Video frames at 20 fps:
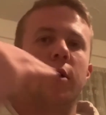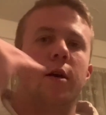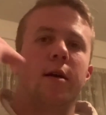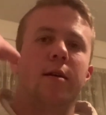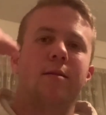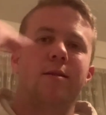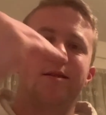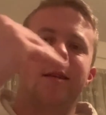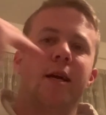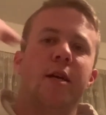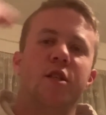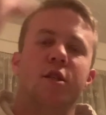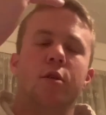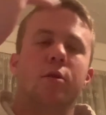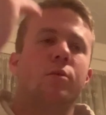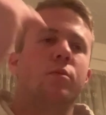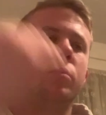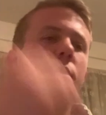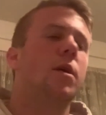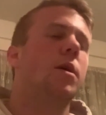staging it
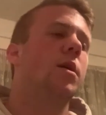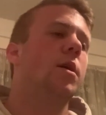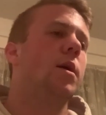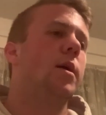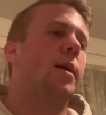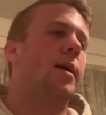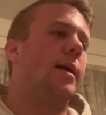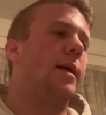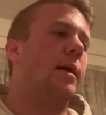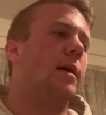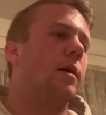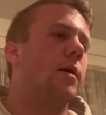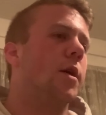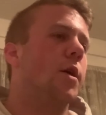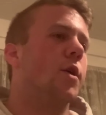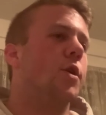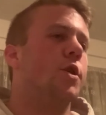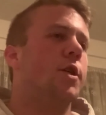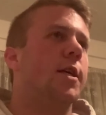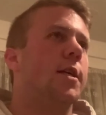all,
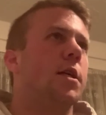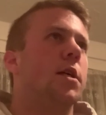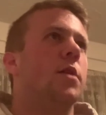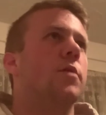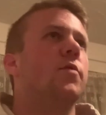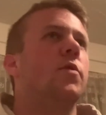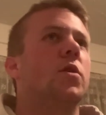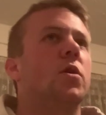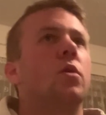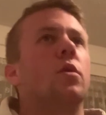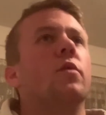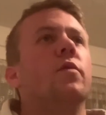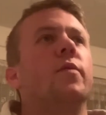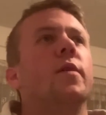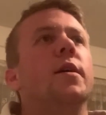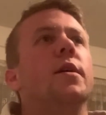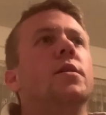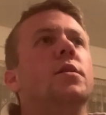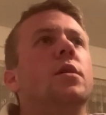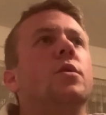because she done
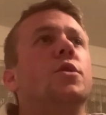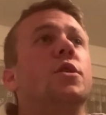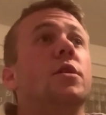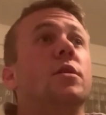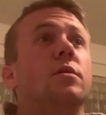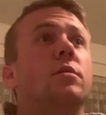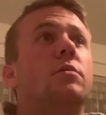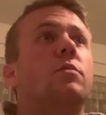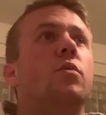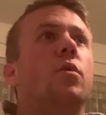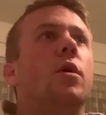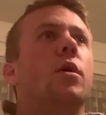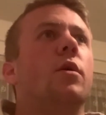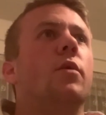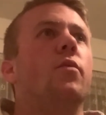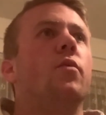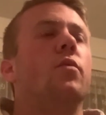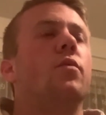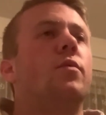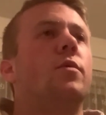photography, so she's quite good
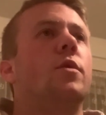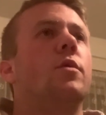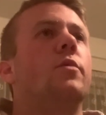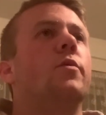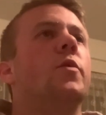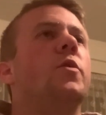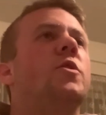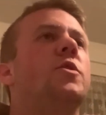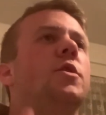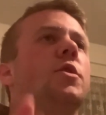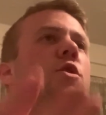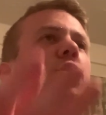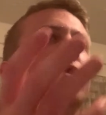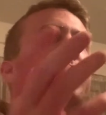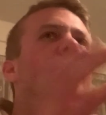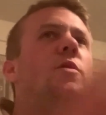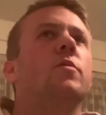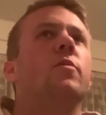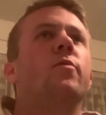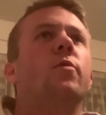for photography. She showed
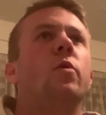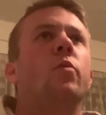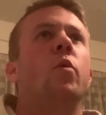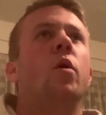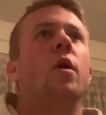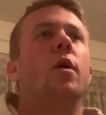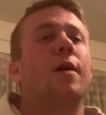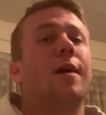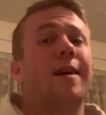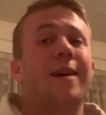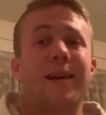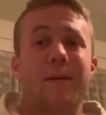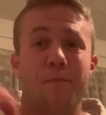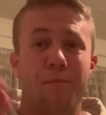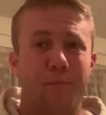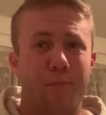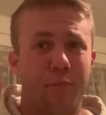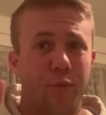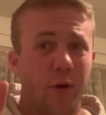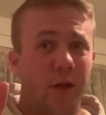me some of her work,
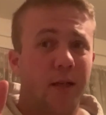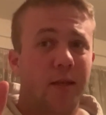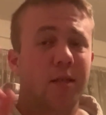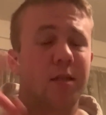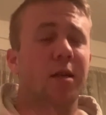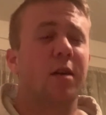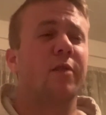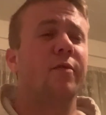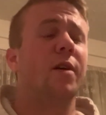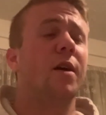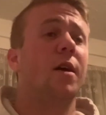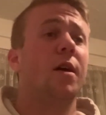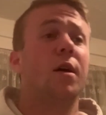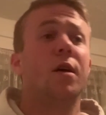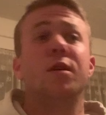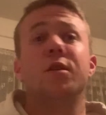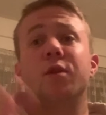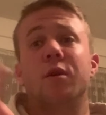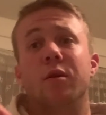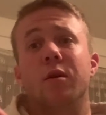brilliant stuff.
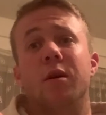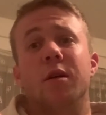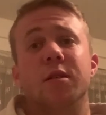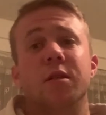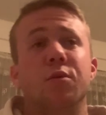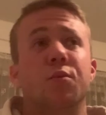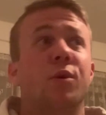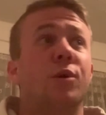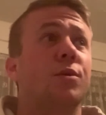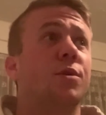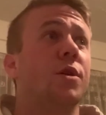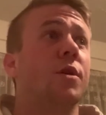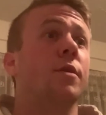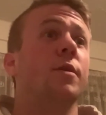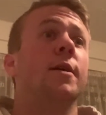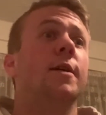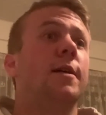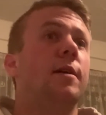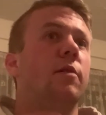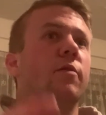She's a good artist as well. So
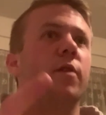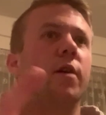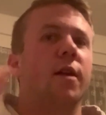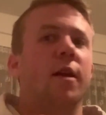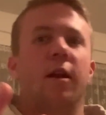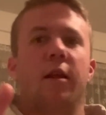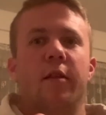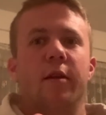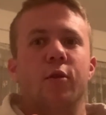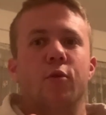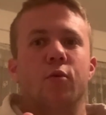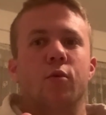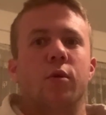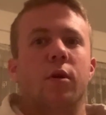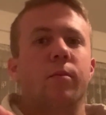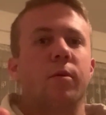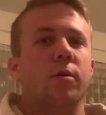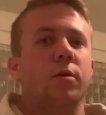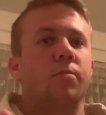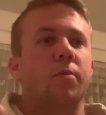if I need anything drawn
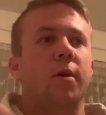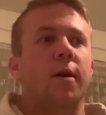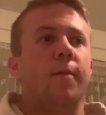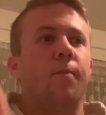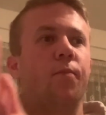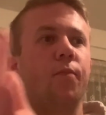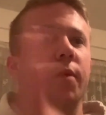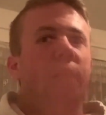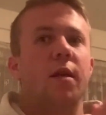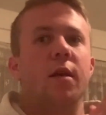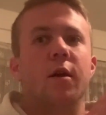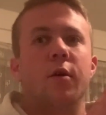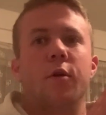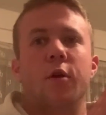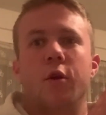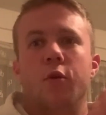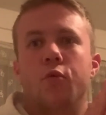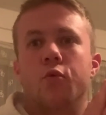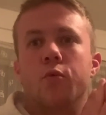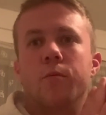up, I'm just like, you know,
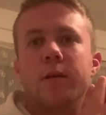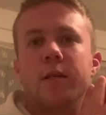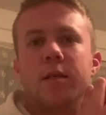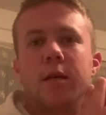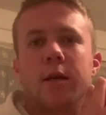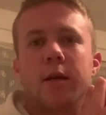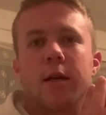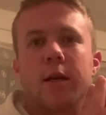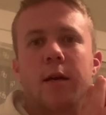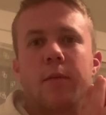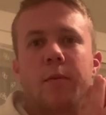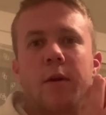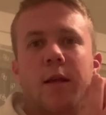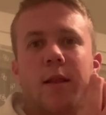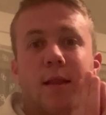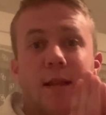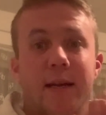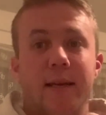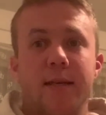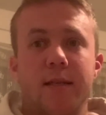can you draw me something up
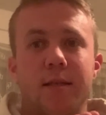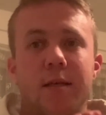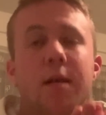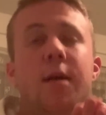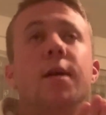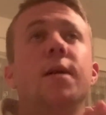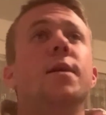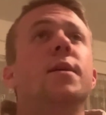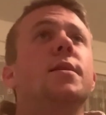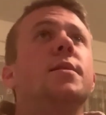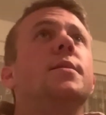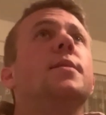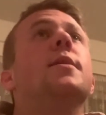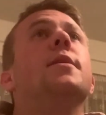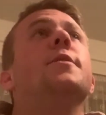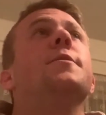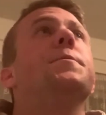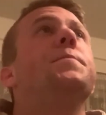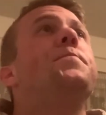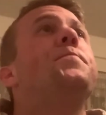like this?
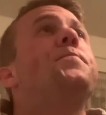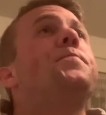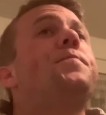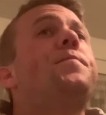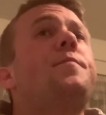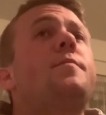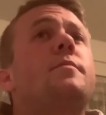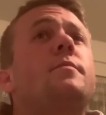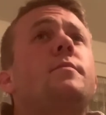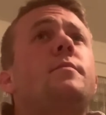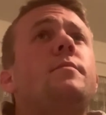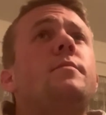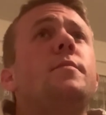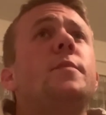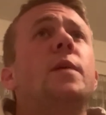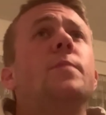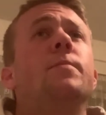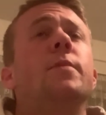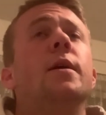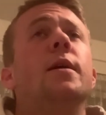So,
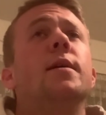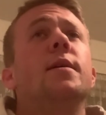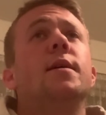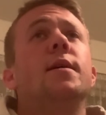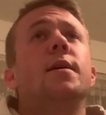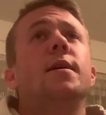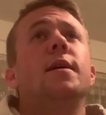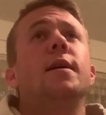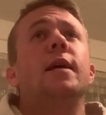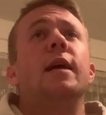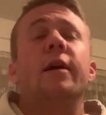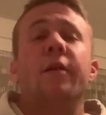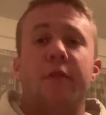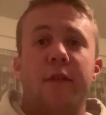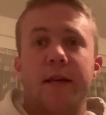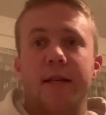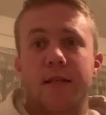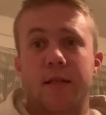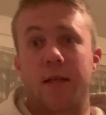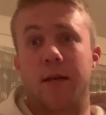but if
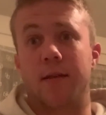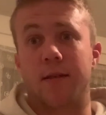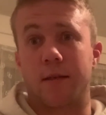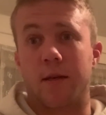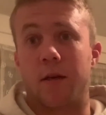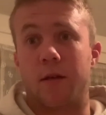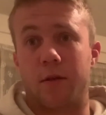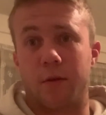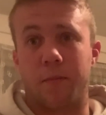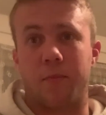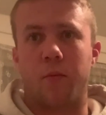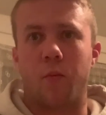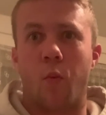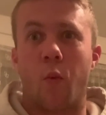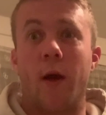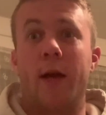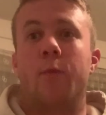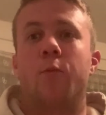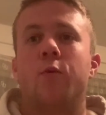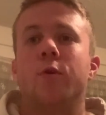this does go the
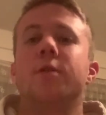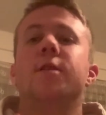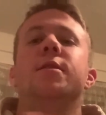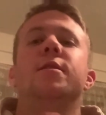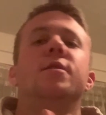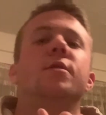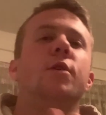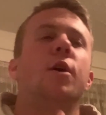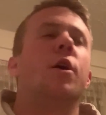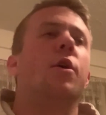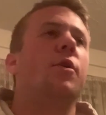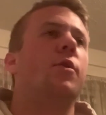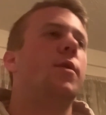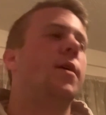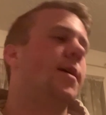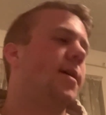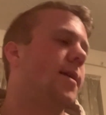way I want it to go,